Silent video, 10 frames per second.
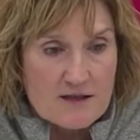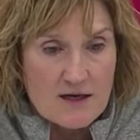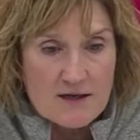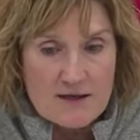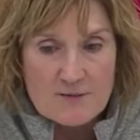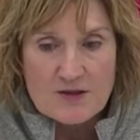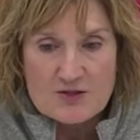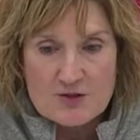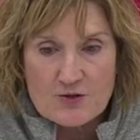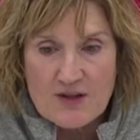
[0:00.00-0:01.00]
Uh, I'm not
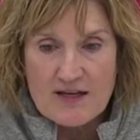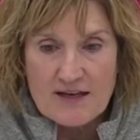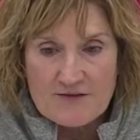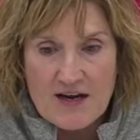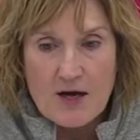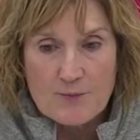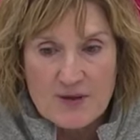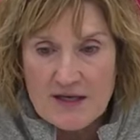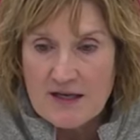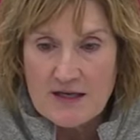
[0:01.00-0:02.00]
sure who that left out.
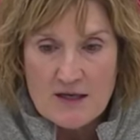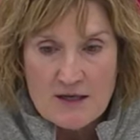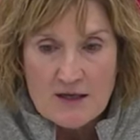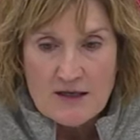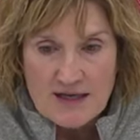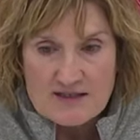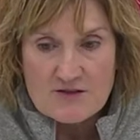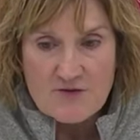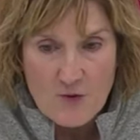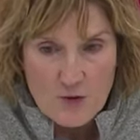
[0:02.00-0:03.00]
B as the
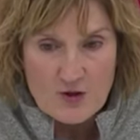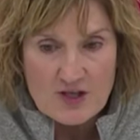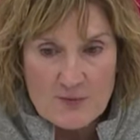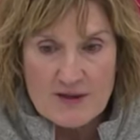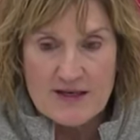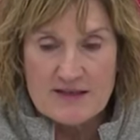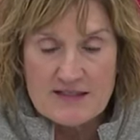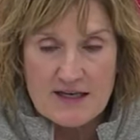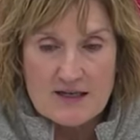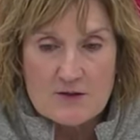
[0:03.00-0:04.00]
four coming in and
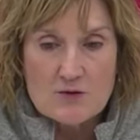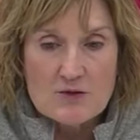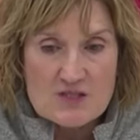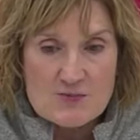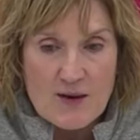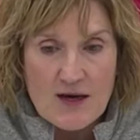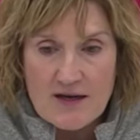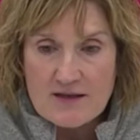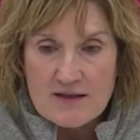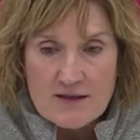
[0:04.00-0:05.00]
taking Ula's
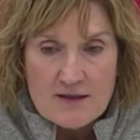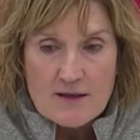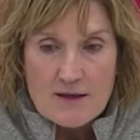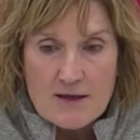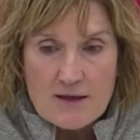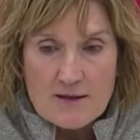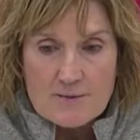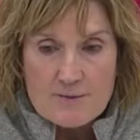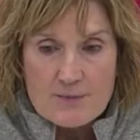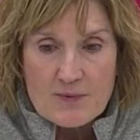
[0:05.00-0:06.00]
spot. Um,